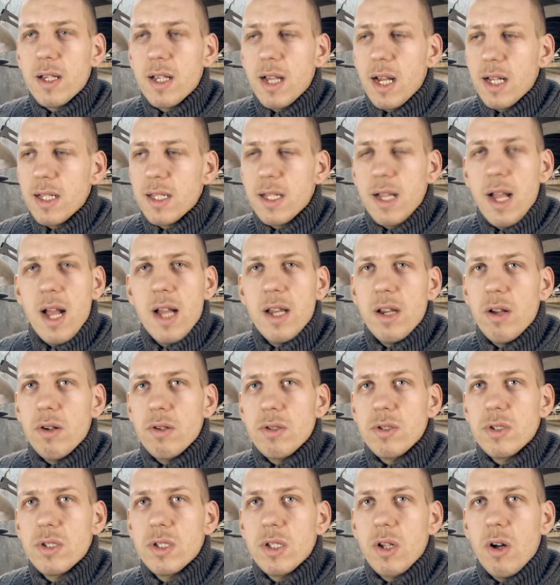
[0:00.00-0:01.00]
got any
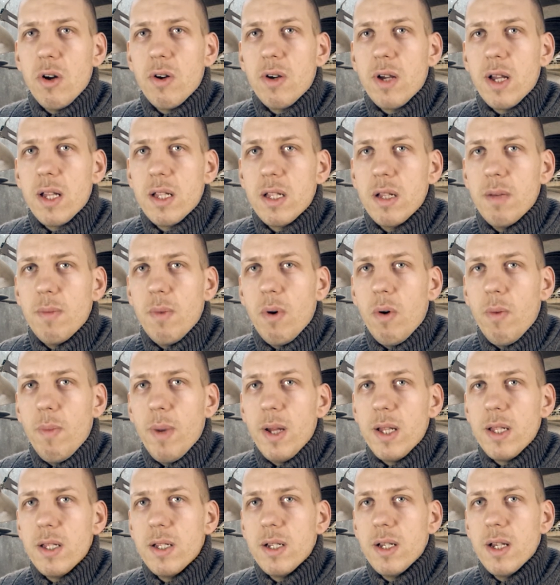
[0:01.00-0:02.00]
on stock at the
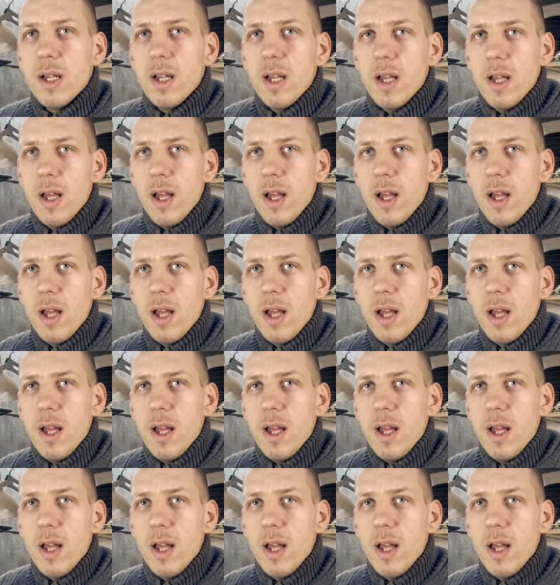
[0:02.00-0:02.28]
moment.